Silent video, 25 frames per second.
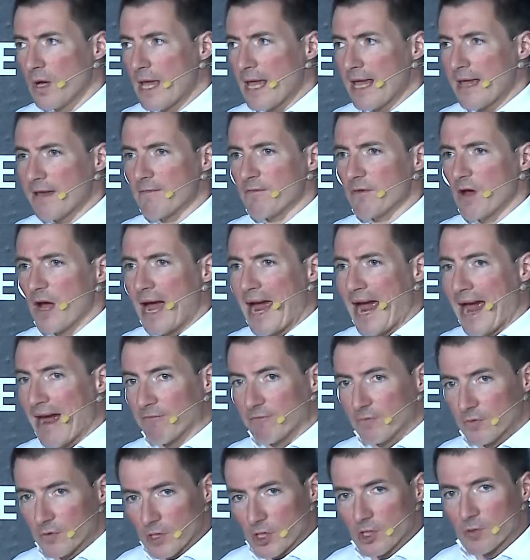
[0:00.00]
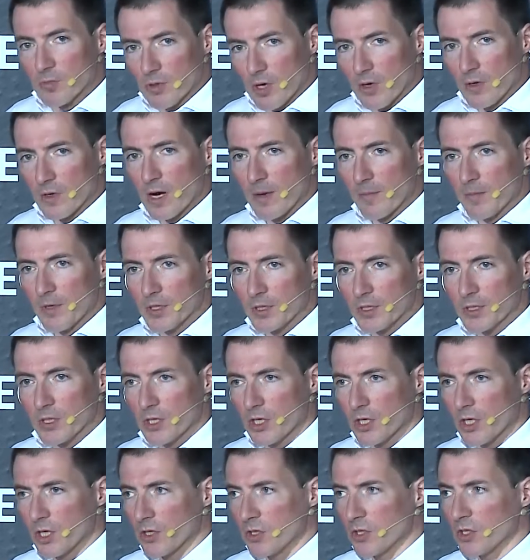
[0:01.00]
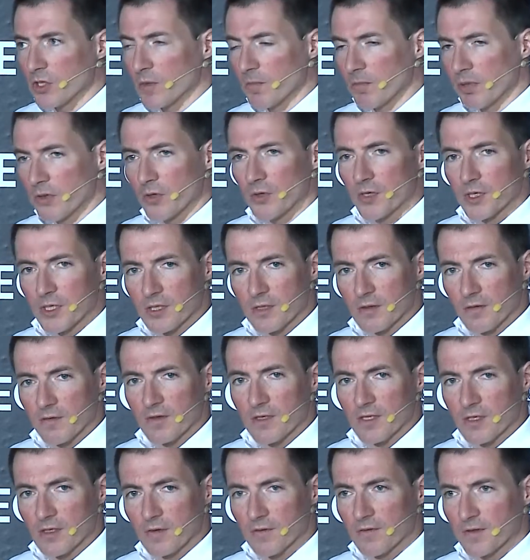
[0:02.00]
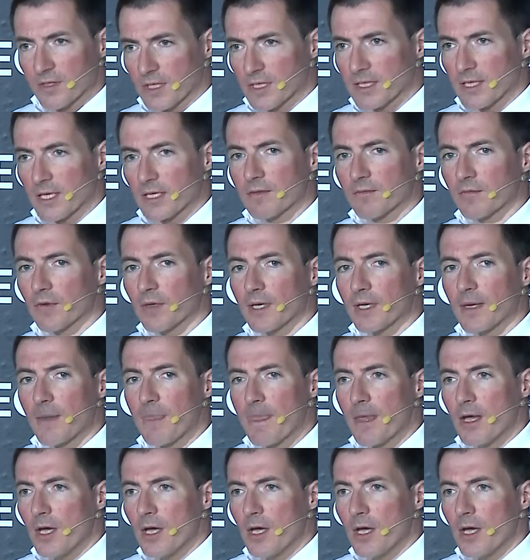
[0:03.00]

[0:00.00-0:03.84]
if average programmers can deploy stuff successfully.